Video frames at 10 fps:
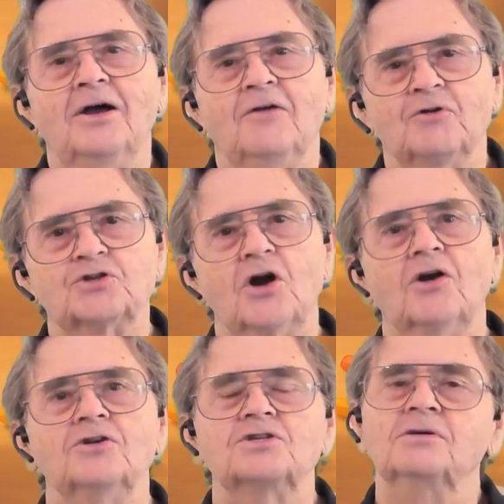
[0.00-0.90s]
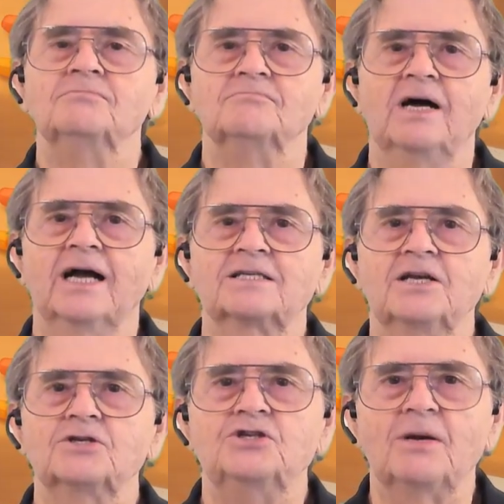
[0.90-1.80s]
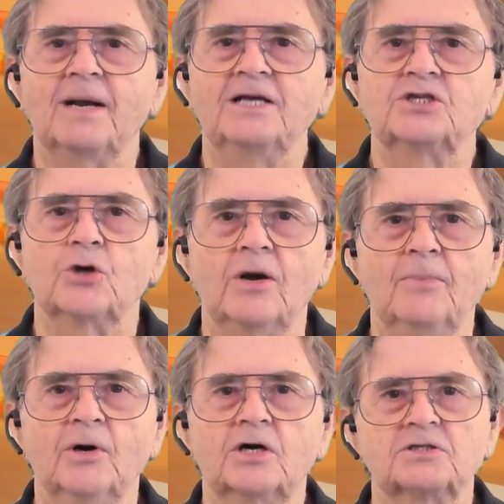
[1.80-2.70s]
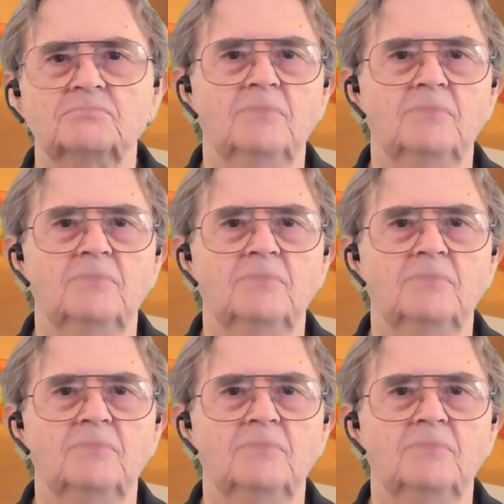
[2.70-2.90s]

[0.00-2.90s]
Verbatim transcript: For starters, access Gemini Storybooks